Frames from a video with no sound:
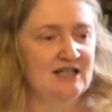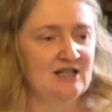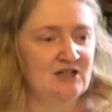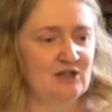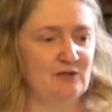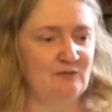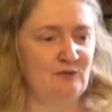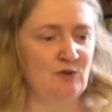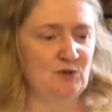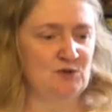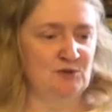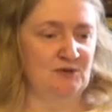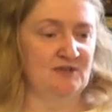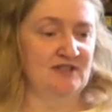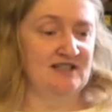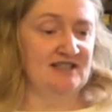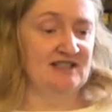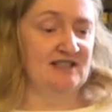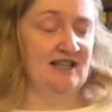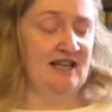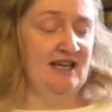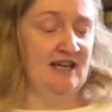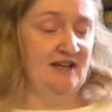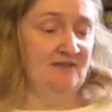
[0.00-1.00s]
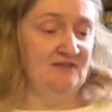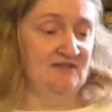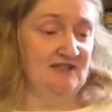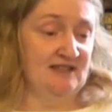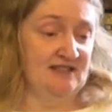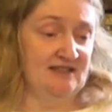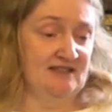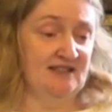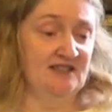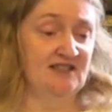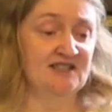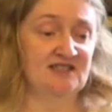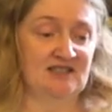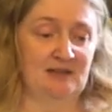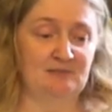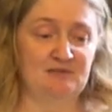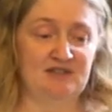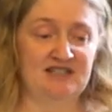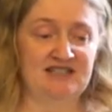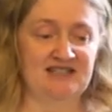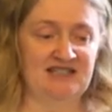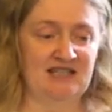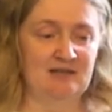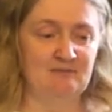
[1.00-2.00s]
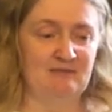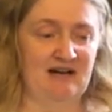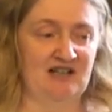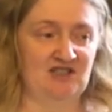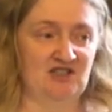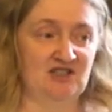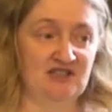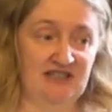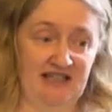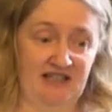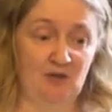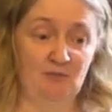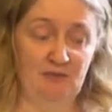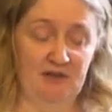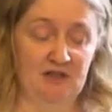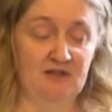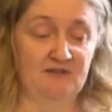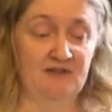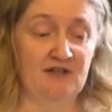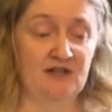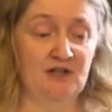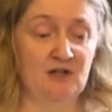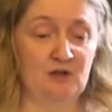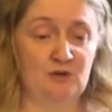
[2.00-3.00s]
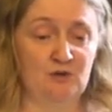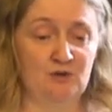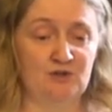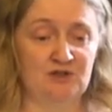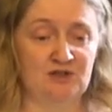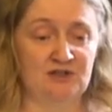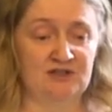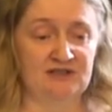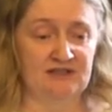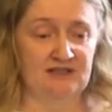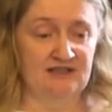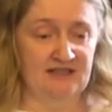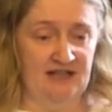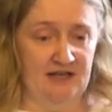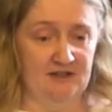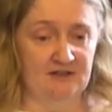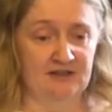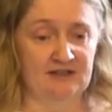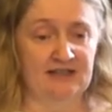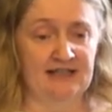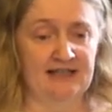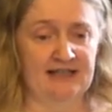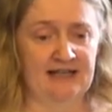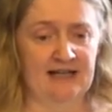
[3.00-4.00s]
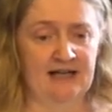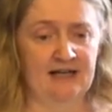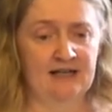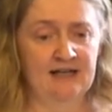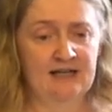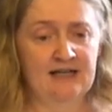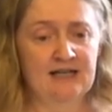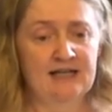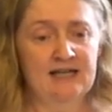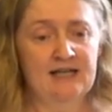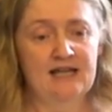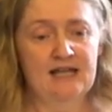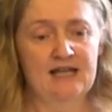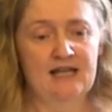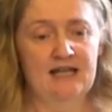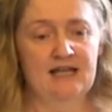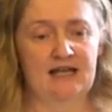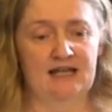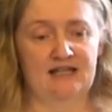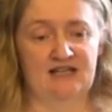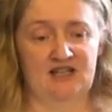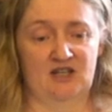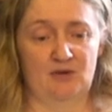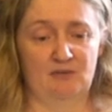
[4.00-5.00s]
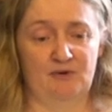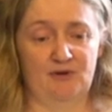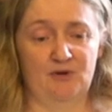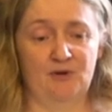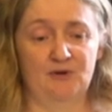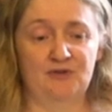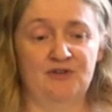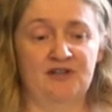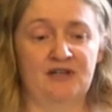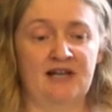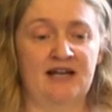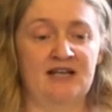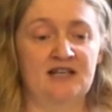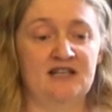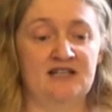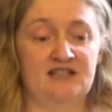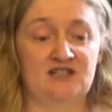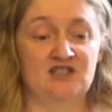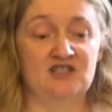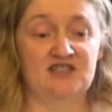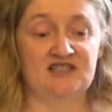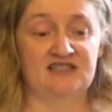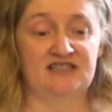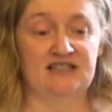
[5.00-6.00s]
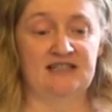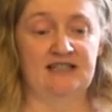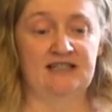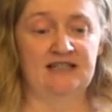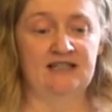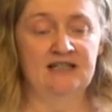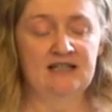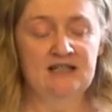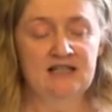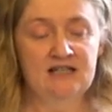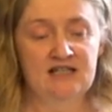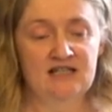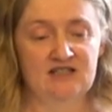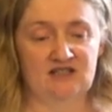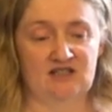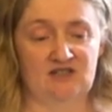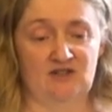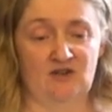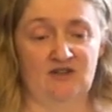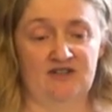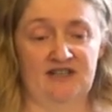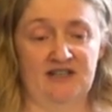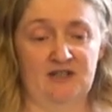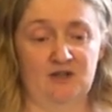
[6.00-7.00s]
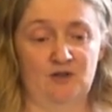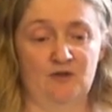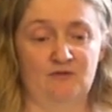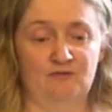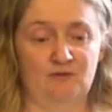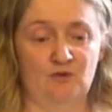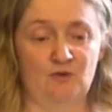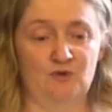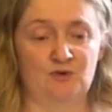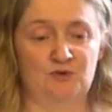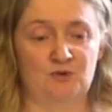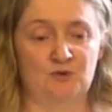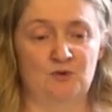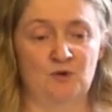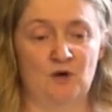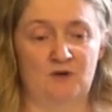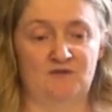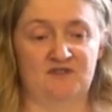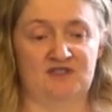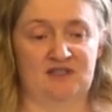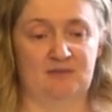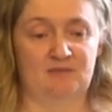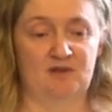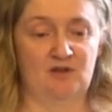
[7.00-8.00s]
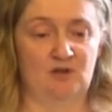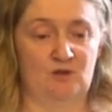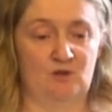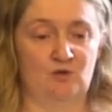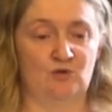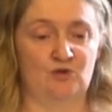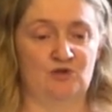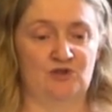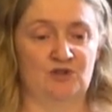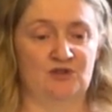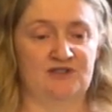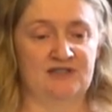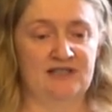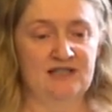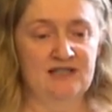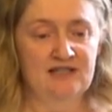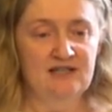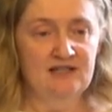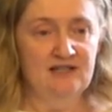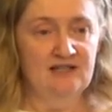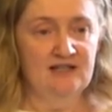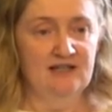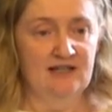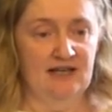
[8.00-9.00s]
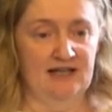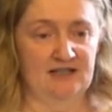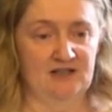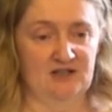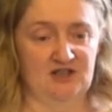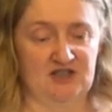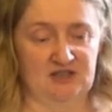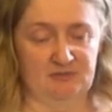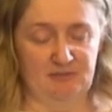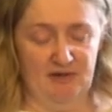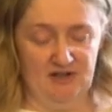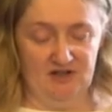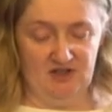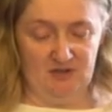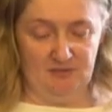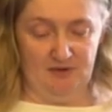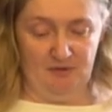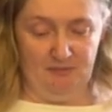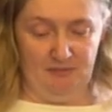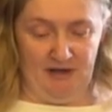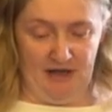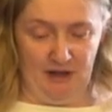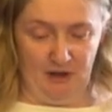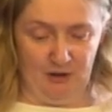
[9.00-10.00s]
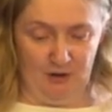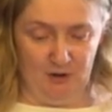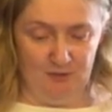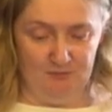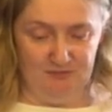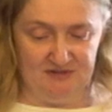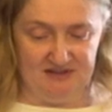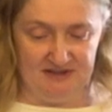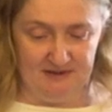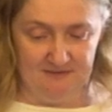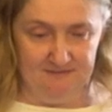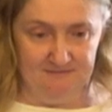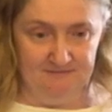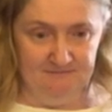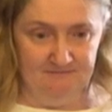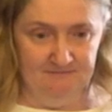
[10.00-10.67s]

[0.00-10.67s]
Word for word: The photo on his left is, is just some of the team actually digging one of the enclosures, internal area. Another one on the right, you can just see it's a sort of aerial photo of some enclosures interspersed with pit groups.